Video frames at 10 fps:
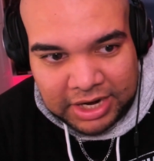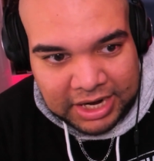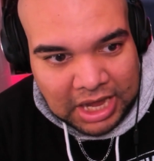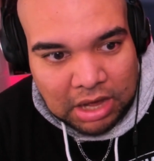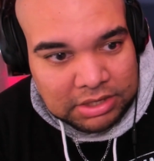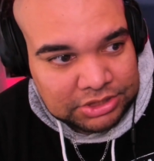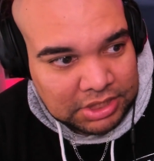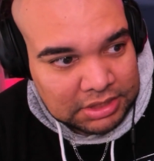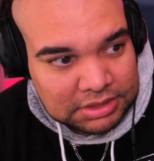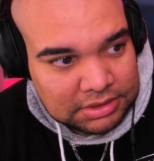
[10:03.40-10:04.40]
getting out is
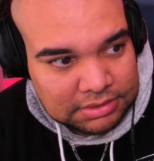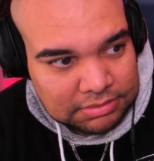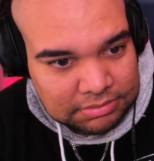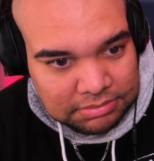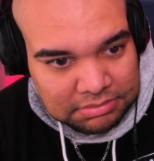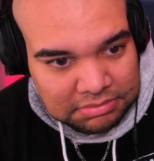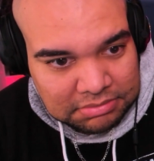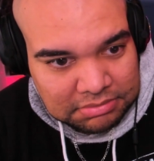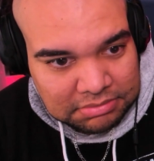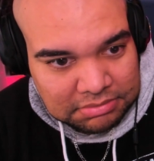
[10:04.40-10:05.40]
just
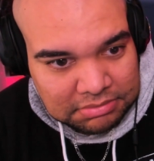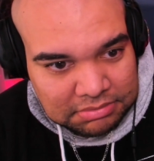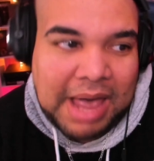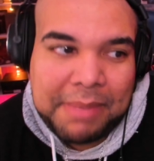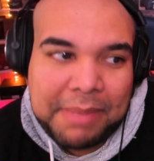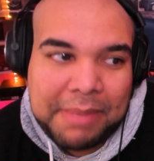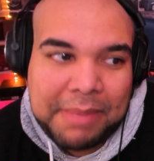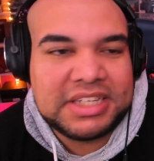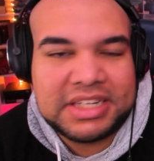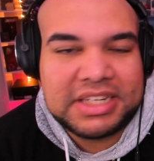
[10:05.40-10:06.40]
a happy coincidence.